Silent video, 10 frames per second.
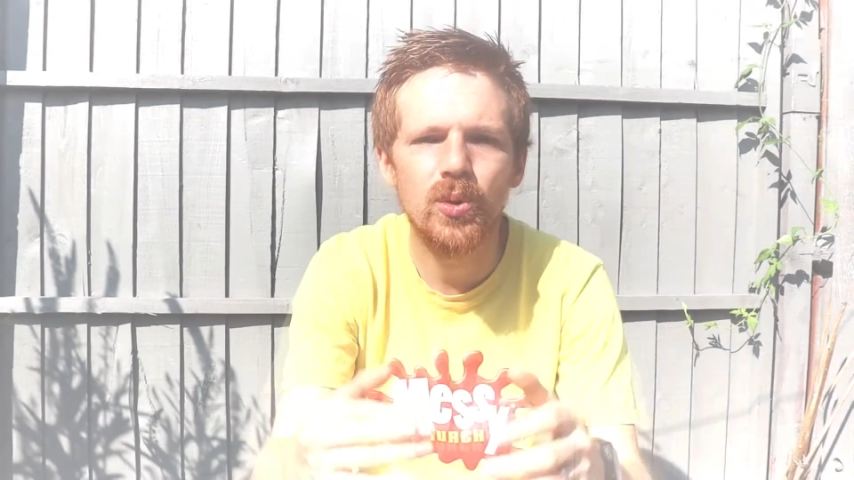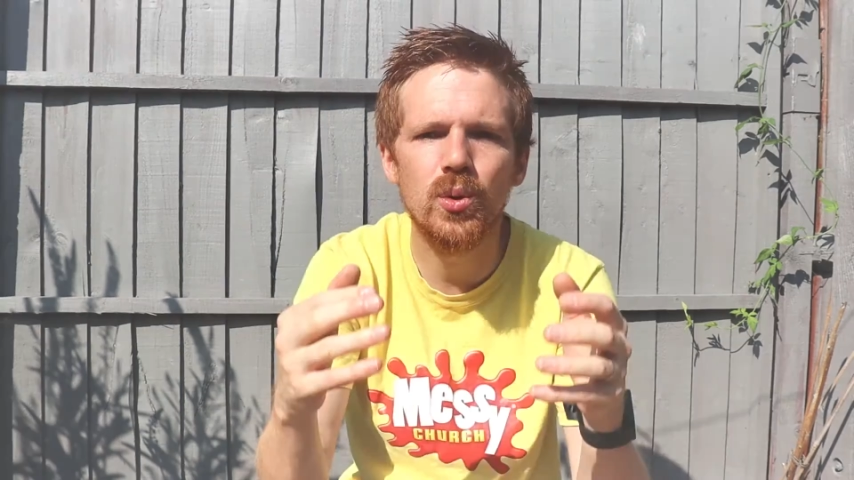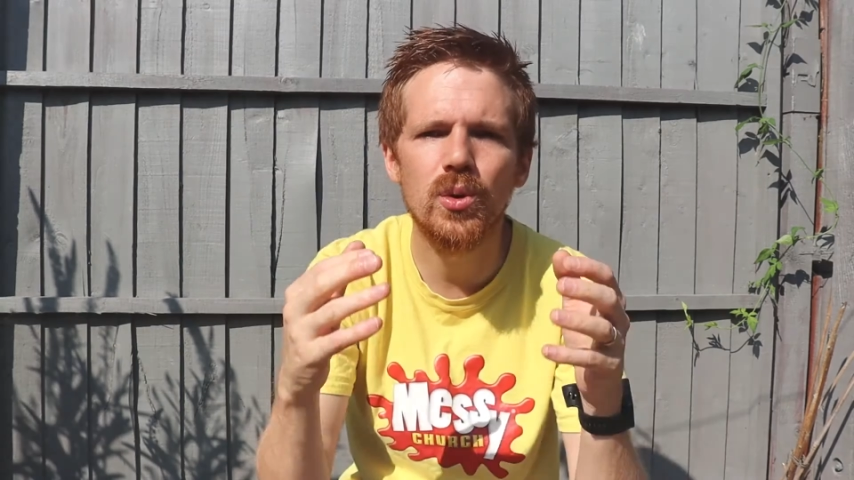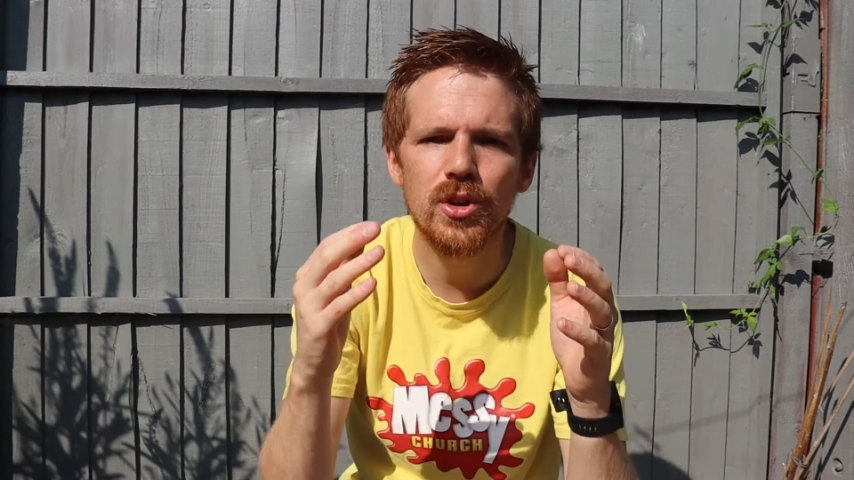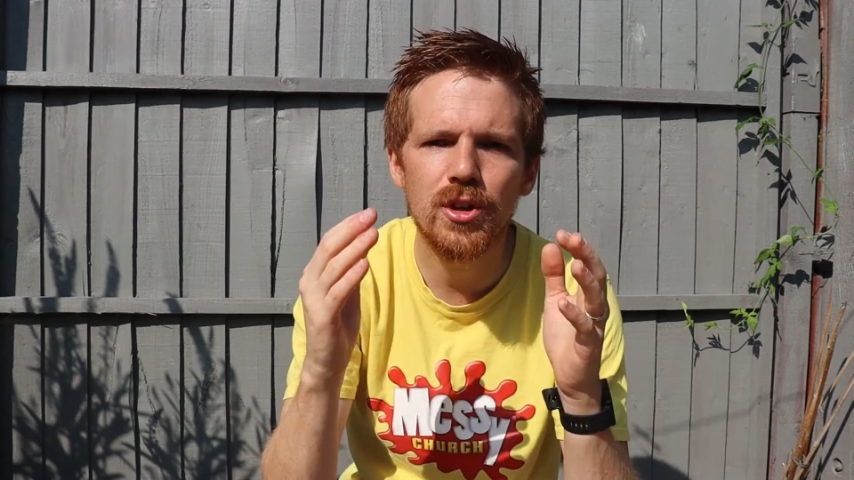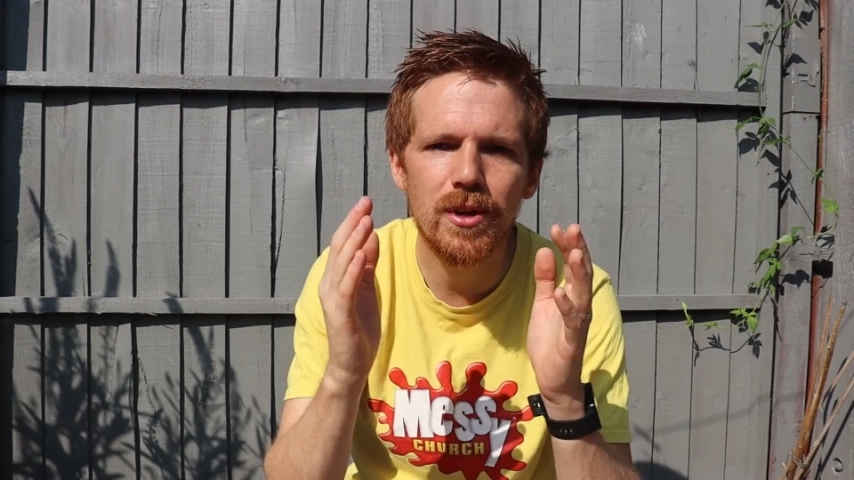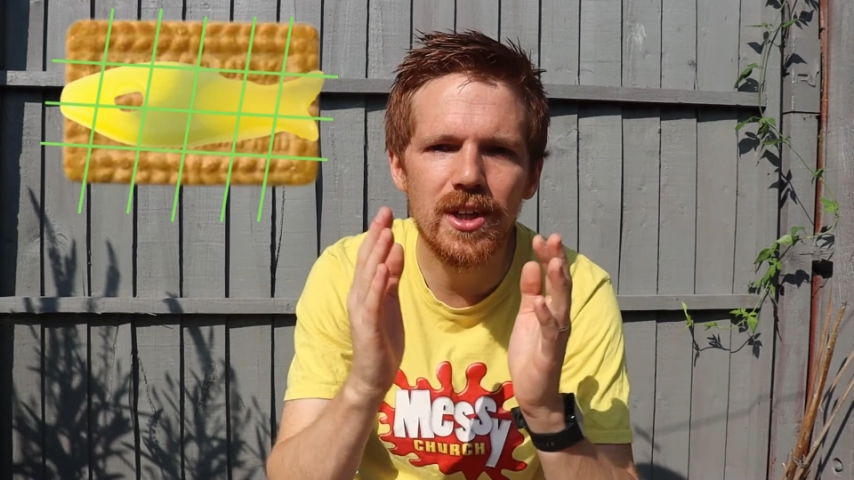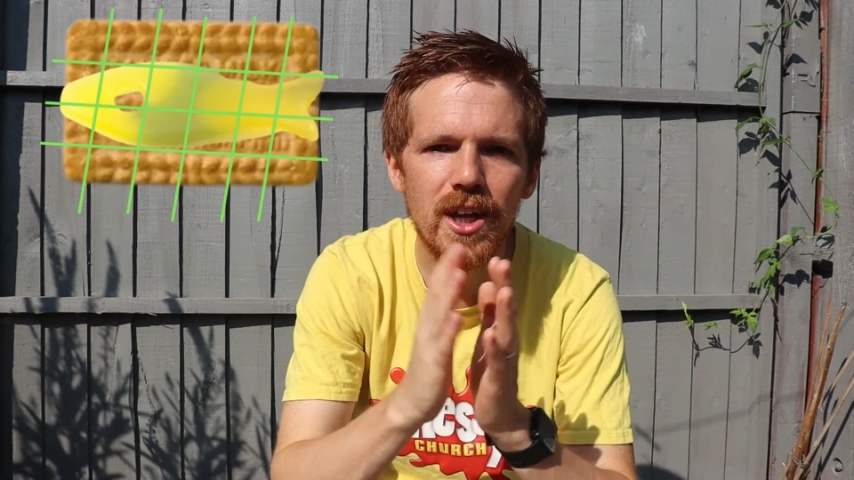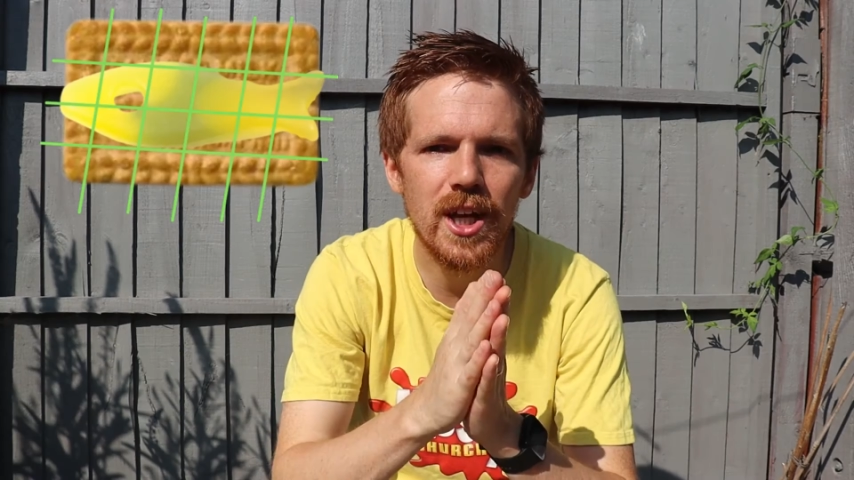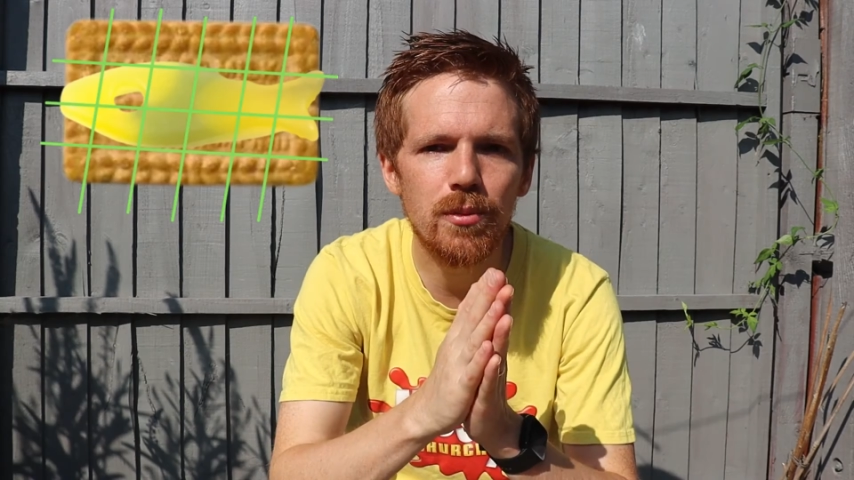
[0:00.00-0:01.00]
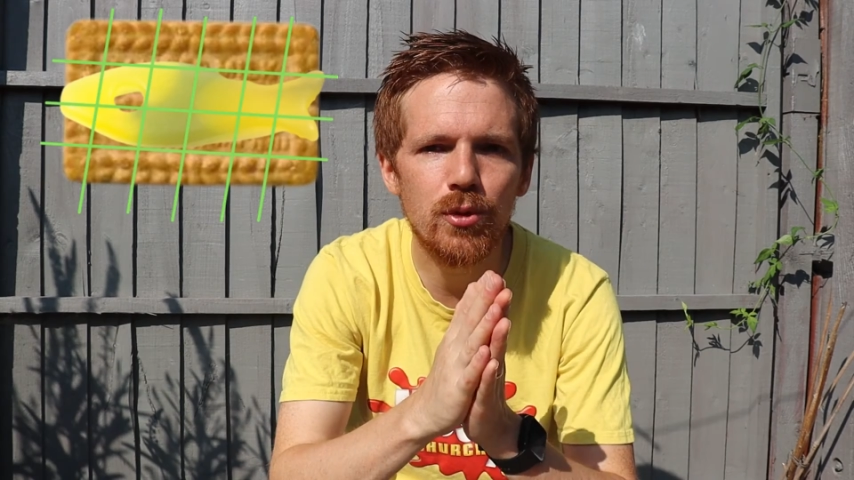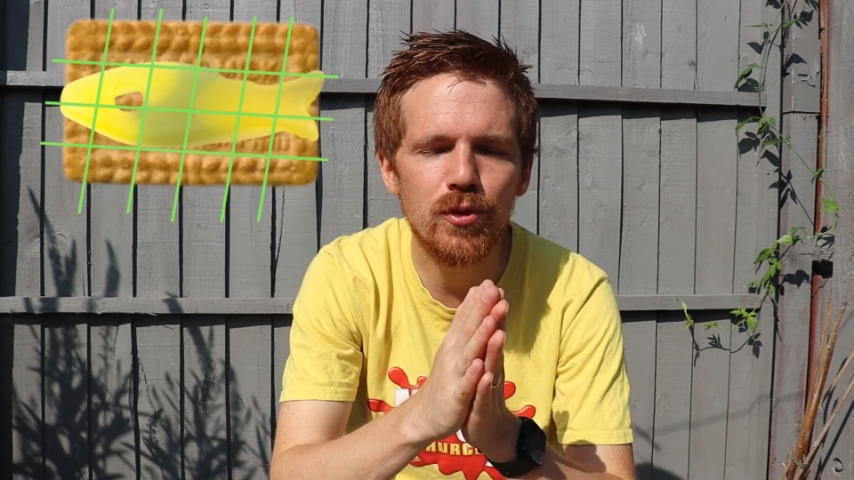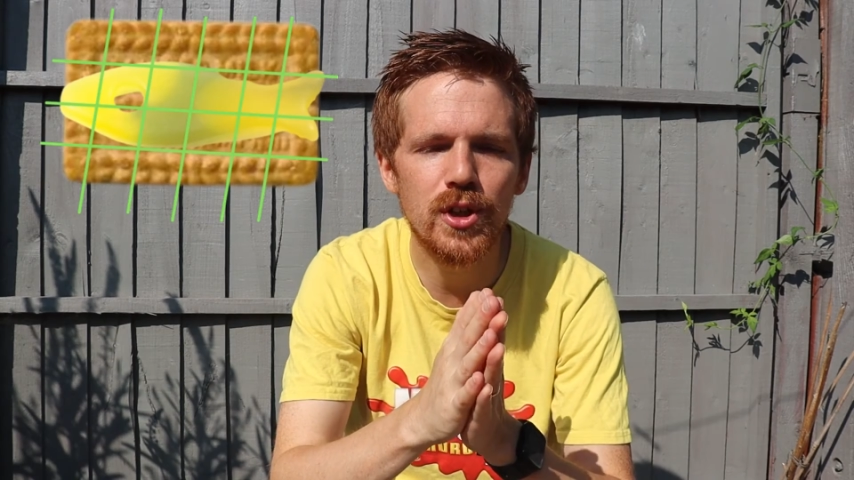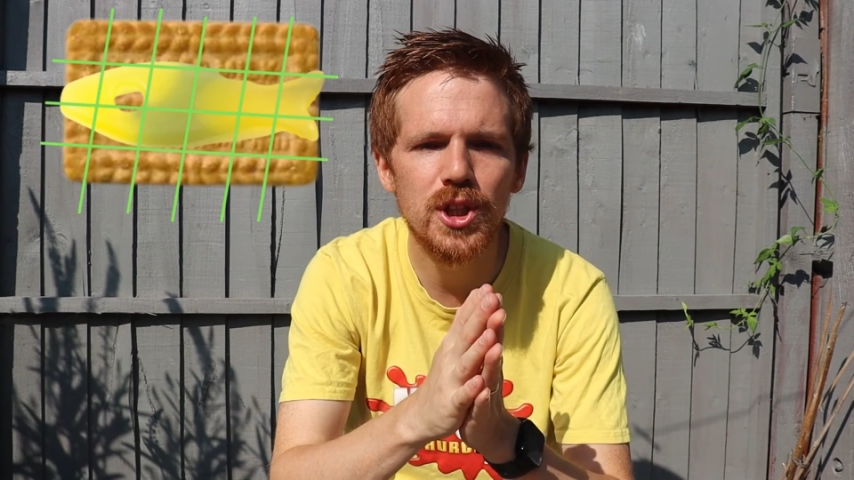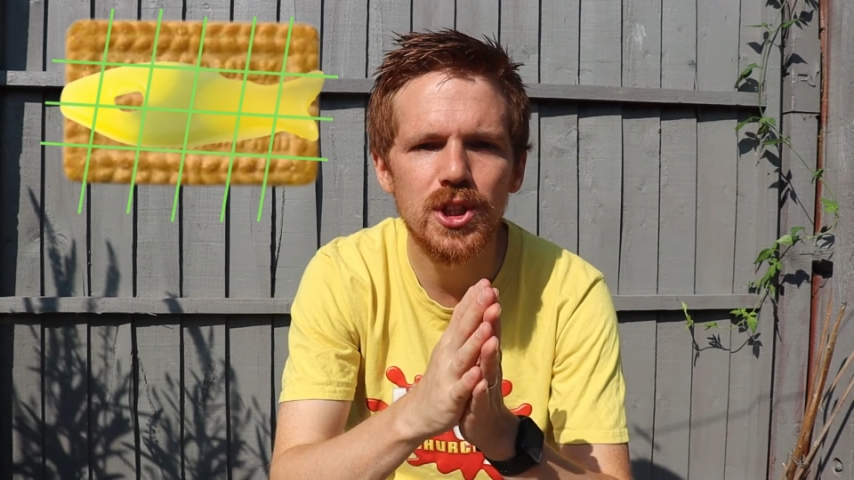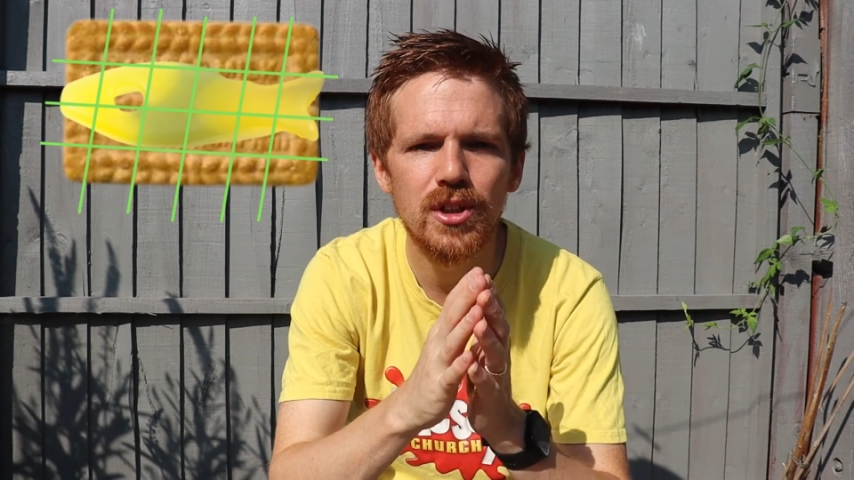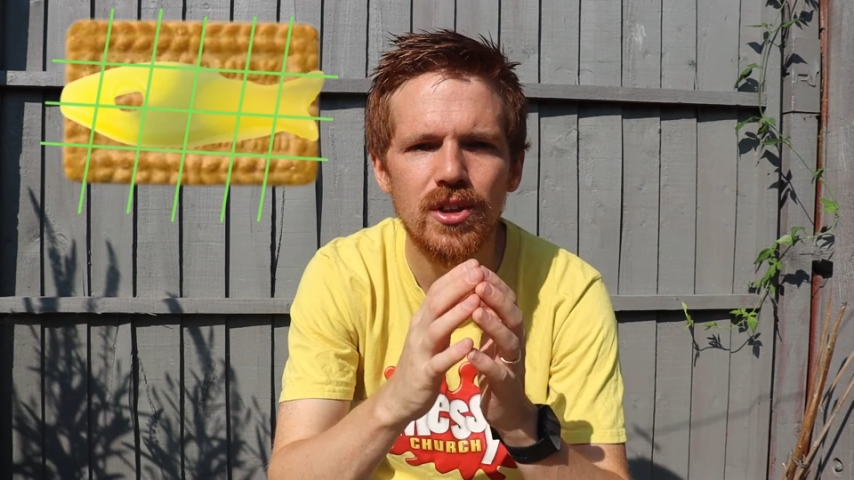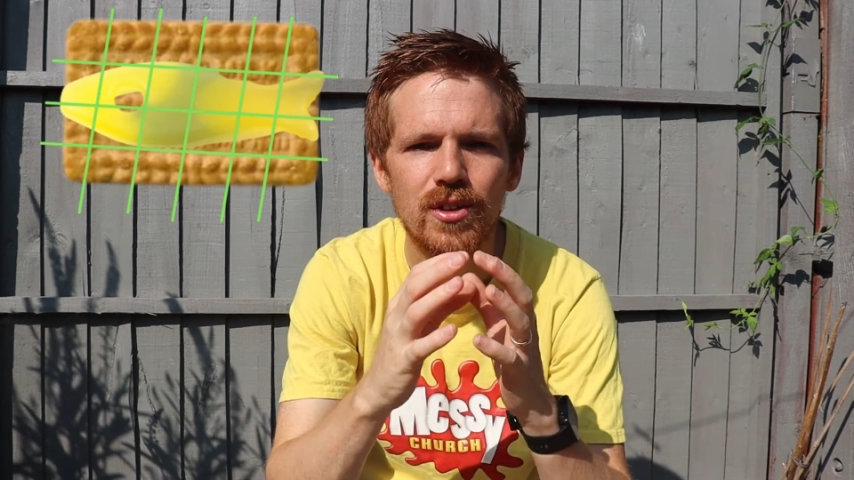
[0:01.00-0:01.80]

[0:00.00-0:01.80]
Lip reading: Or you can make an edible fish.